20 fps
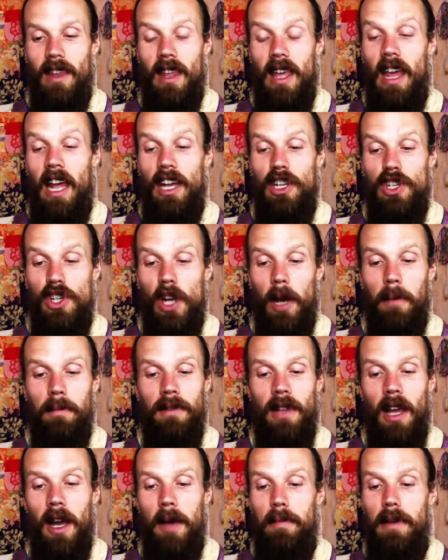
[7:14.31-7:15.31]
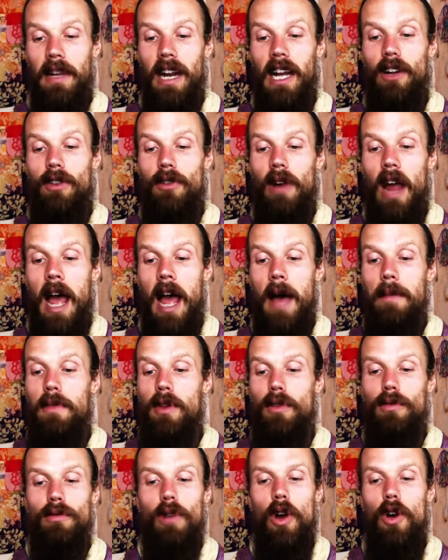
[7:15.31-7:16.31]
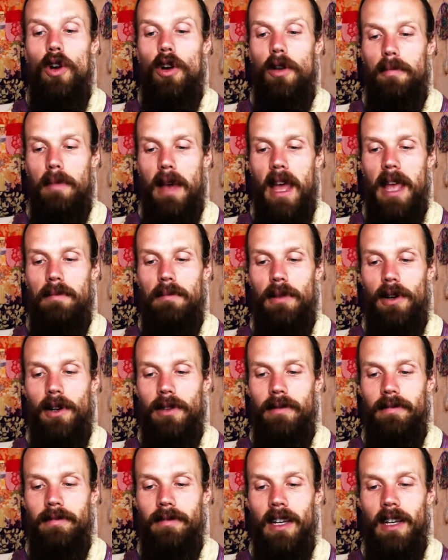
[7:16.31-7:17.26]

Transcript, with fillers: And I jumped up and I grabbed the rogue paper.